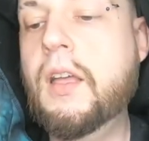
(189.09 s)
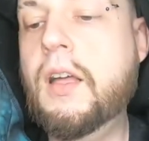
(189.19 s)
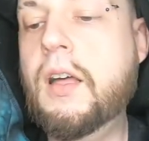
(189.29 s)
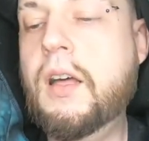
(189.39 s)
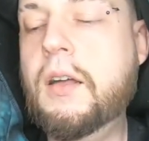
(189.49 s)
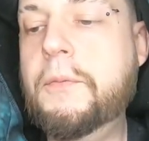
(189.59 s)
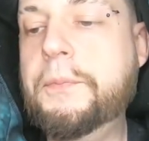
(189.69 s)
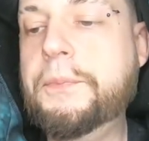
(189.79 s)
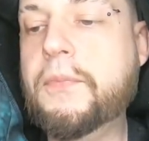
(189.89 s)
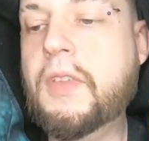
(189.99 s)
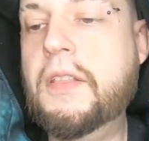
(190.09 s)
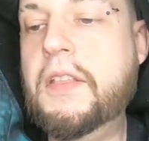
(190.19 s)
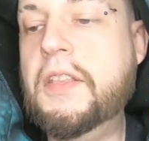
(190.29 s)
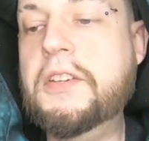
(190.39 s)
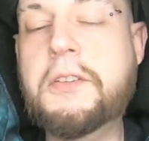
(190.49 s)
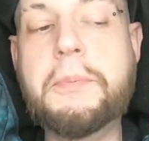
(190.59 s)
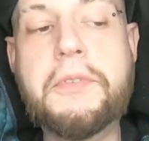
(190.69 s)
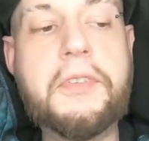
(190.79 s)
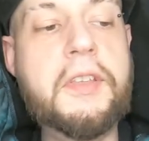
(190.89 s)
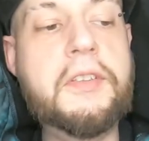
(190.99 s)
And then they just
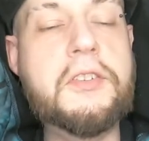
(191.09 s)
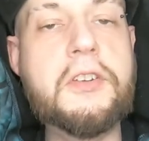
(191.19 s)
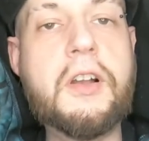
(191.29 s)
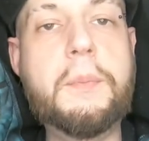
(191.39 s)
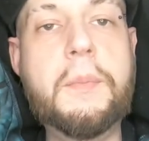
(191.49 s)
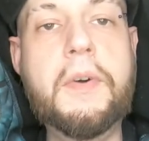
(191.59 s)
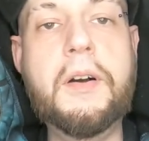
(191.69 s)
proceed to chop them